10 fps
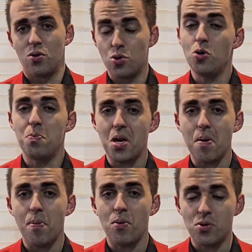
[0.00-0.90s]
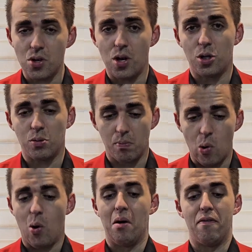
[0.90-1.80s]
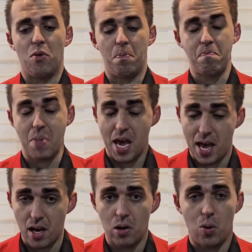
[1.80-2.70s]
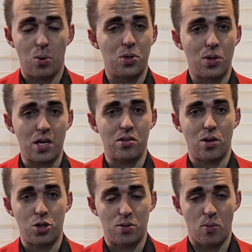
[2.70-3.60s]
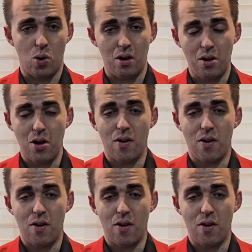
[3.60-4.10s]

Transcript: Do people search more for pear or do they search more